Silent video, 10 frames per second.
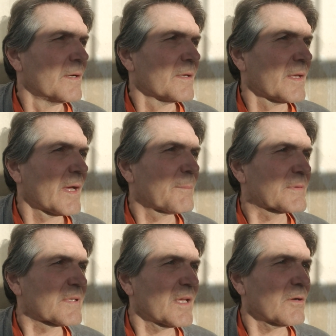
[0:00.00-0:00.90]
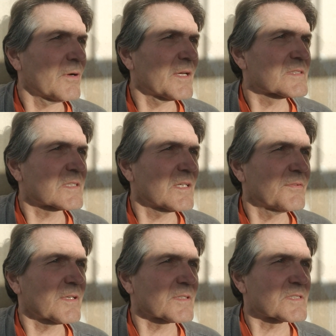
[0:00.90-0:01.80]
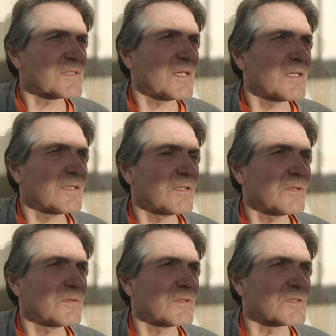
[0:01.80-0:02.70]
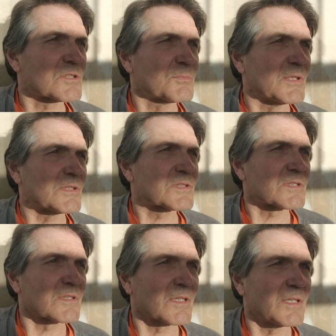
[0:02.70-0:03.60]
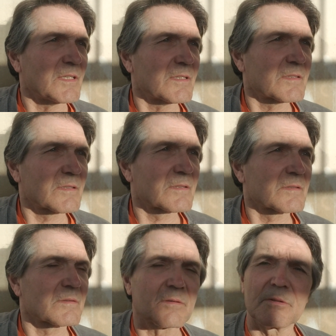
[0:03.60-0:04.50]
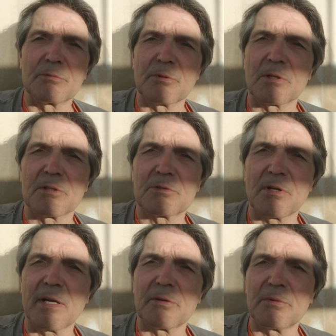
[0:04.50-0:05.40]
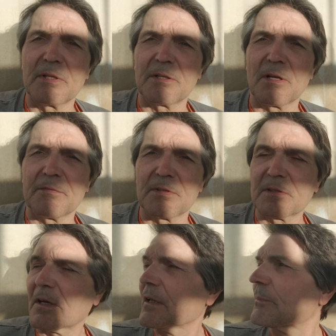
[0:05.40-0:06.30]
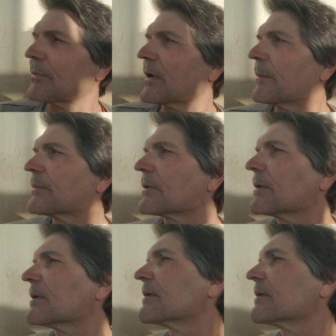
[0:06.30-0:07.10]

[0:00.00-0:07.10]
Yeah, Potato Head's giving a State of the Union speech tonight. I'm going to try and read it off the teleprompter.